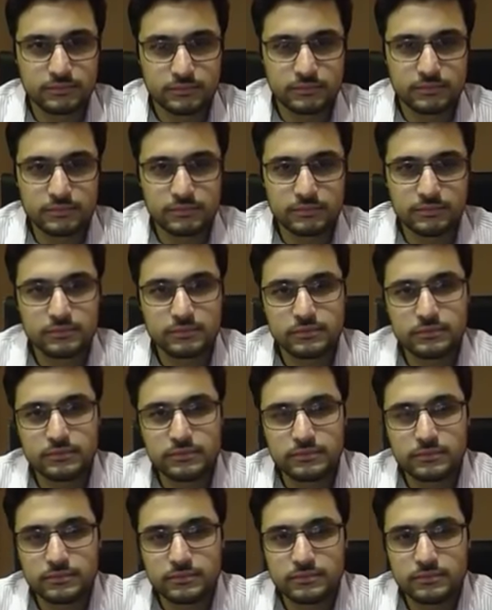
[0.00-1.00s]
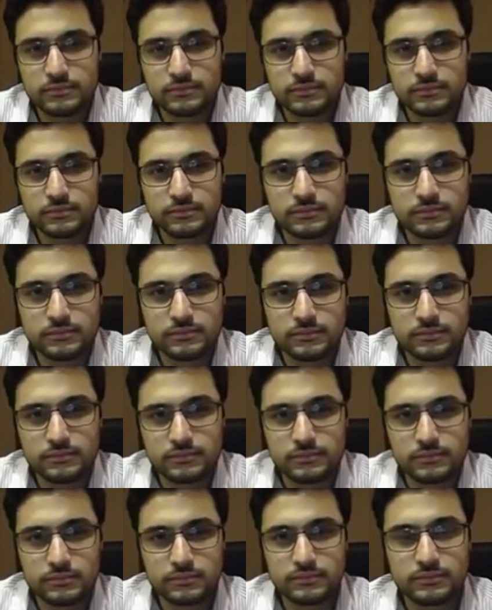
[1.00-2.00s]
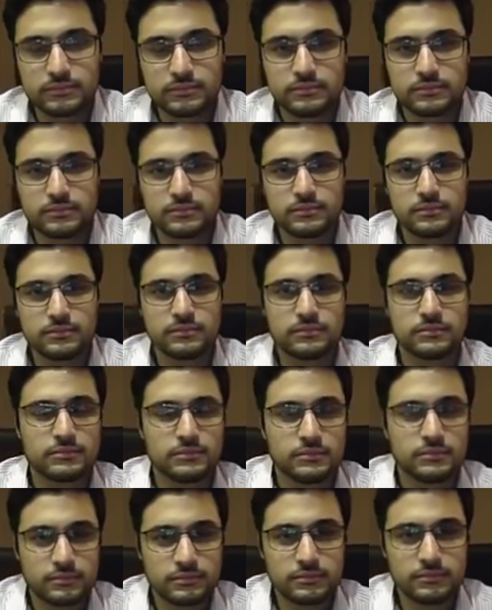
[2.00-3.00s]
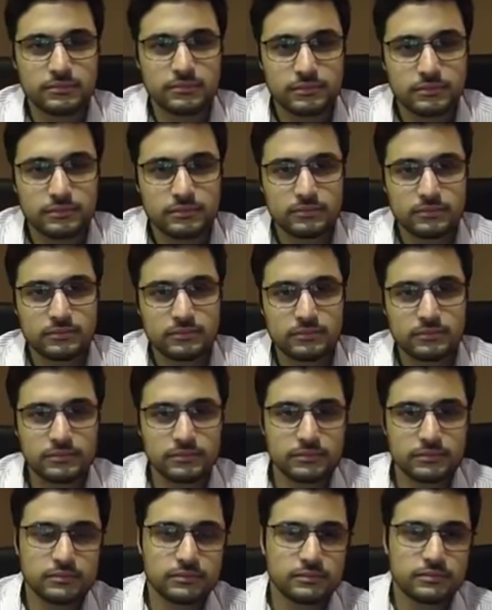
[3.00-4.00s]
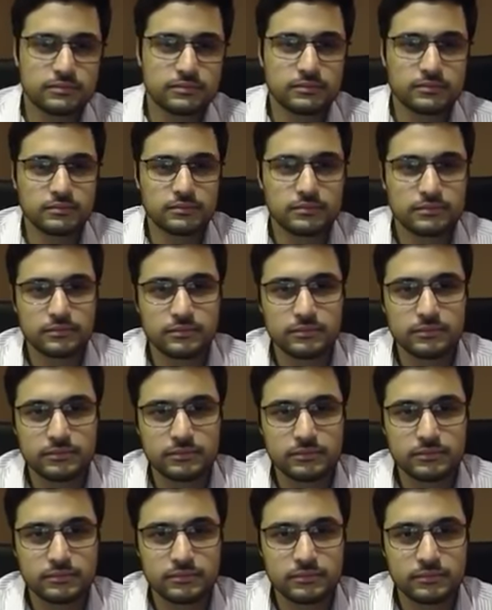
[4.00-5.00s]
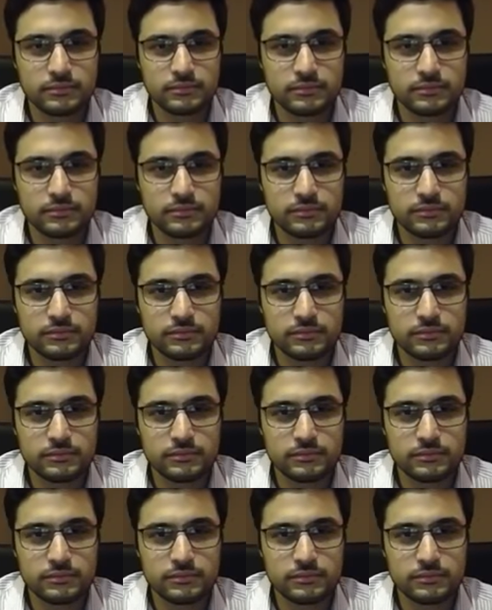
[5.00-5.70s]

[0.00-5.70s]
No words are spoken by the person on screen.